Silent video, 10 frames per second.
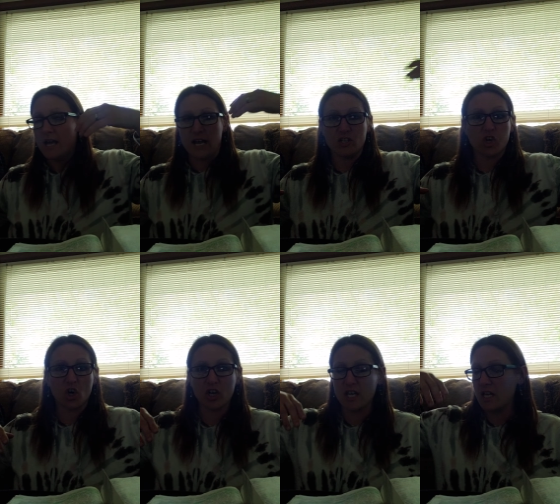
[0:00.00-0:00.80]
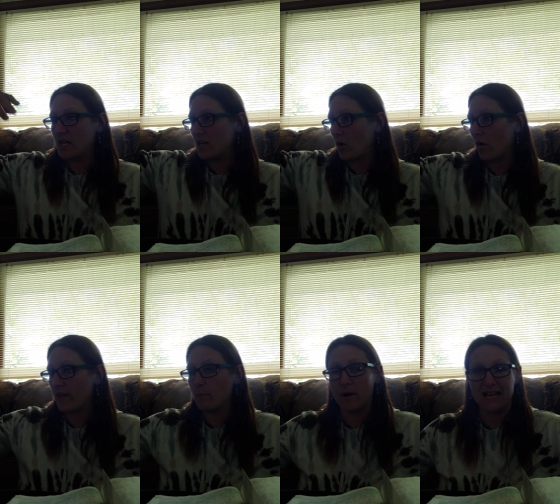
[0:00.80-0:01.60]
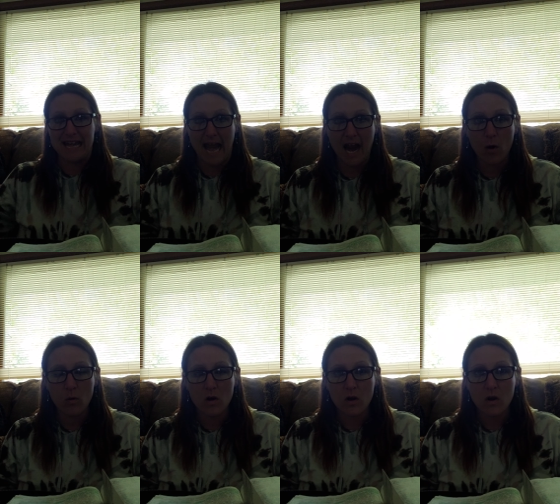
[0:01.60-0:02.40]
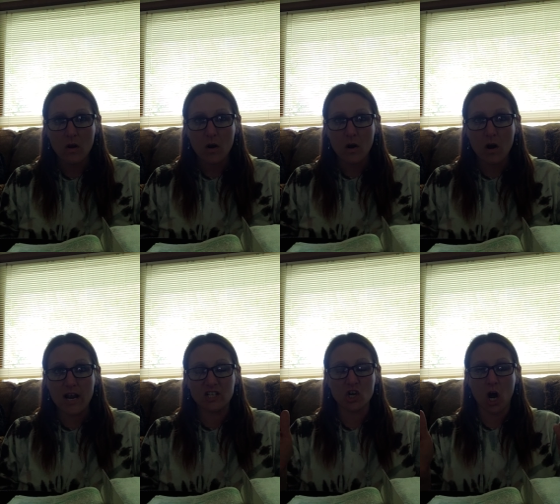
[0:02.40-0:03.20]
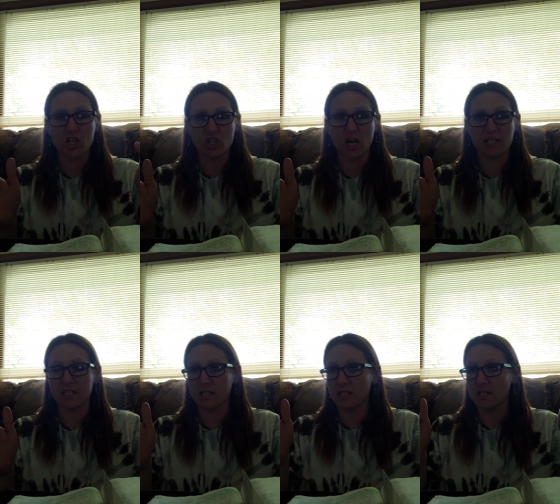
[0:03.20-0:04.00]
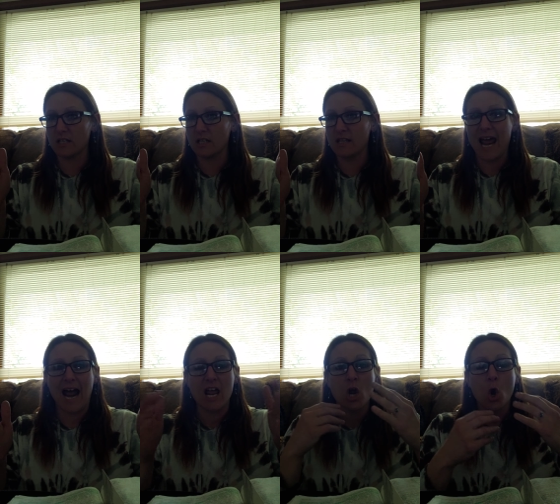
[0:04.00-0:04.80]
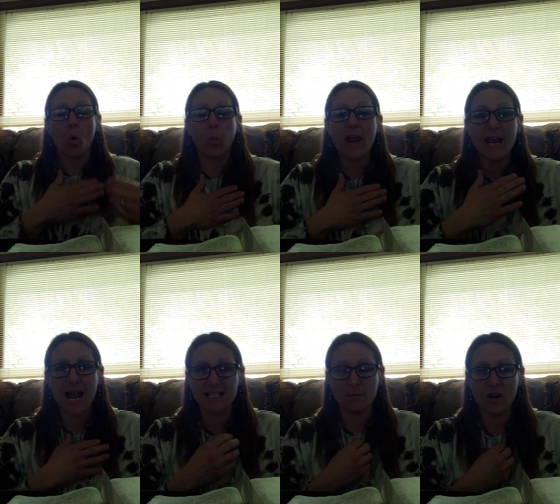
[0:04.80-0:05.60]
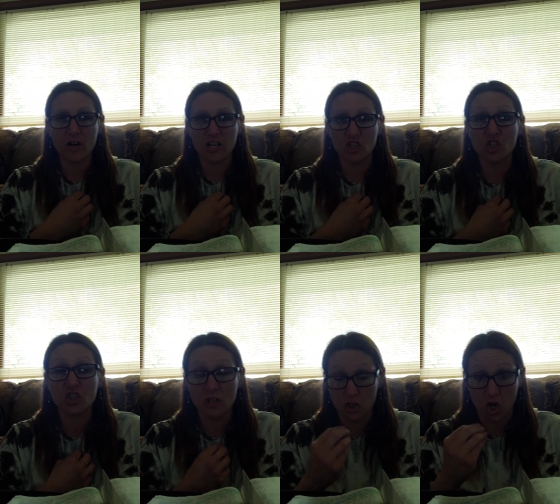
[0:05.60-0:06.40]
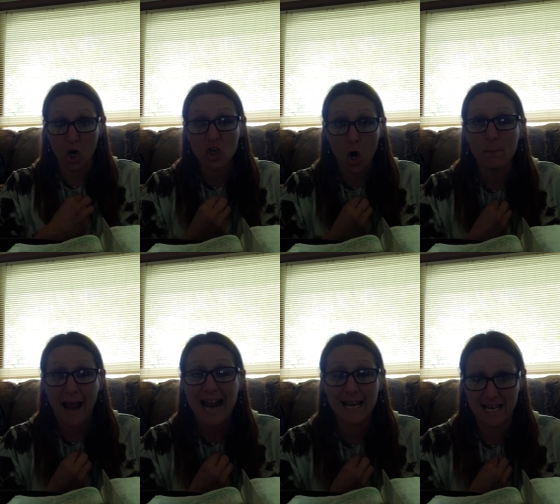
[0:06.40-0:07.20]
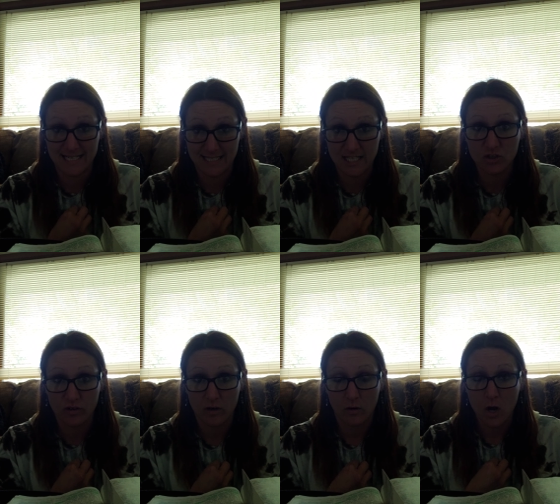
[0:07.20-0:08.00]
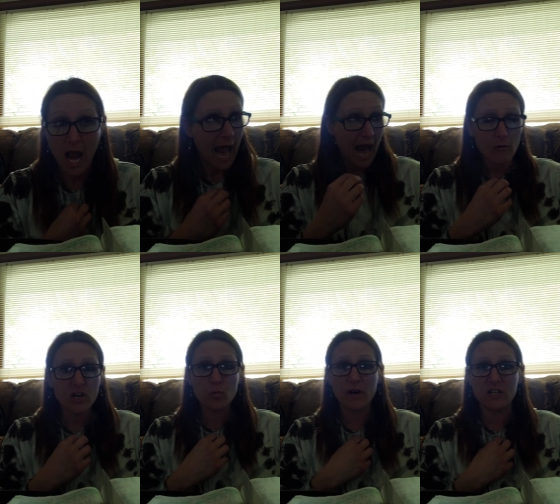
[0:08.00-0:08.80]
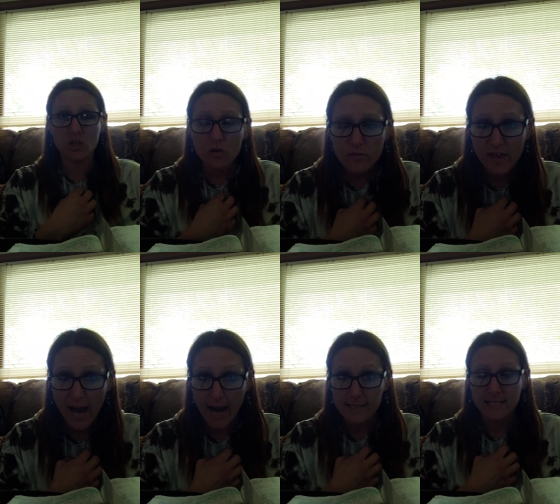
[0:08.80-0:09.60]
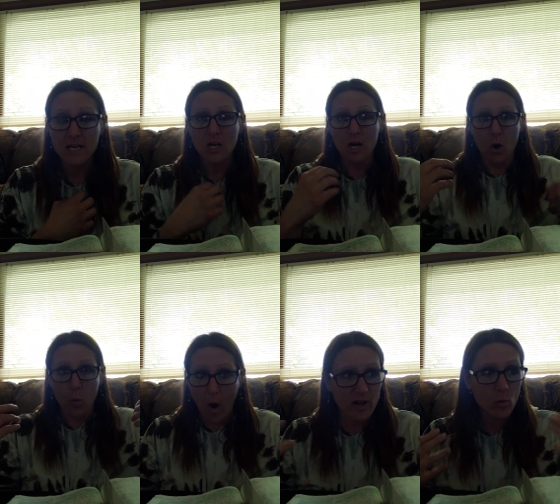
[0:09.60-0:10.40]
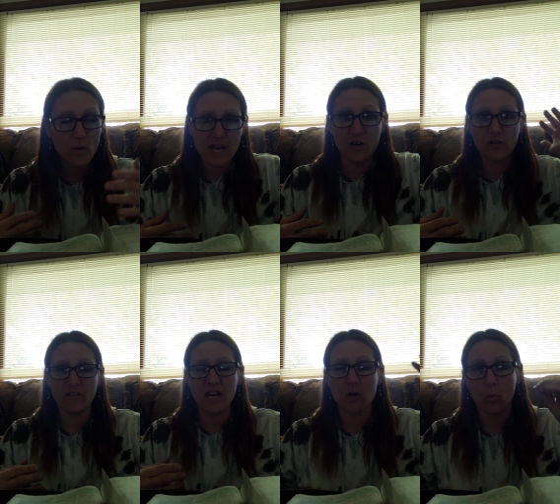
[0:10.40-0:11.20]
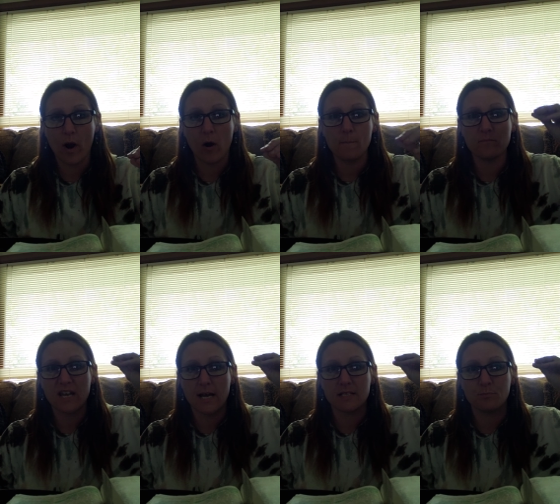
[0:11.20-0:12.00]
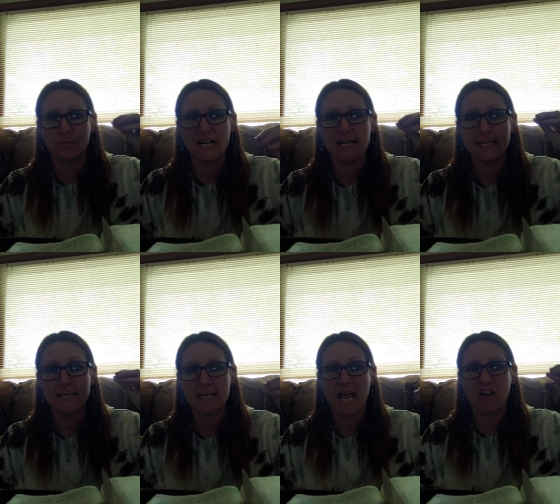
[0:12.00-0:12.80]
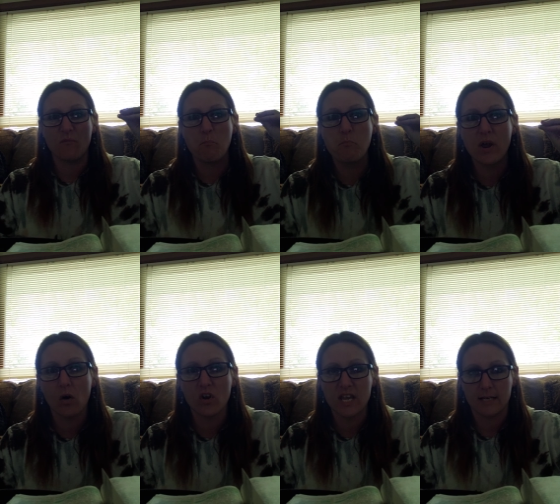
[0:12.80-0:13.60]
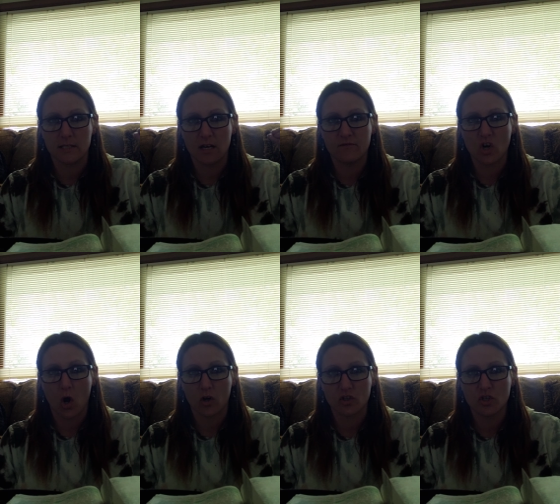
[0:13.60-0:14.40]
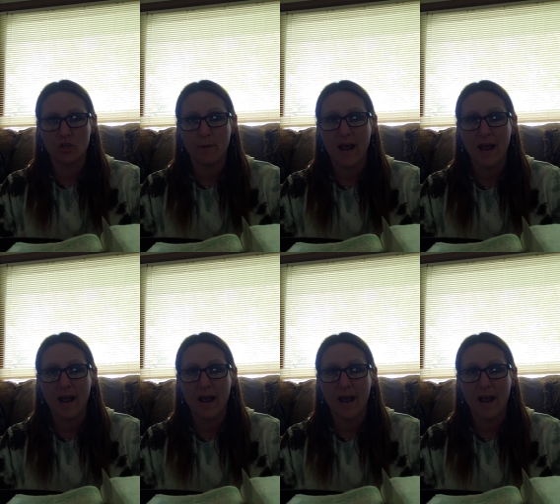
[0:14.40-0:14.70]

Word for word: and Turkey and all them. But now it's not just that. We as America turned our back against Israel. How did we do that? Why don't we intervene? Well, because Biden gave billions of dollars to the